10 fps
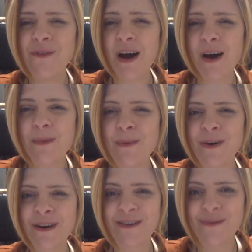far
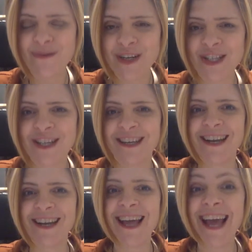more
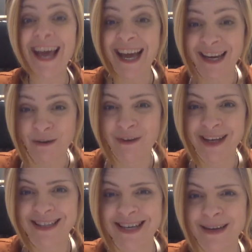efficient and
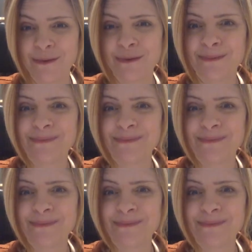effective.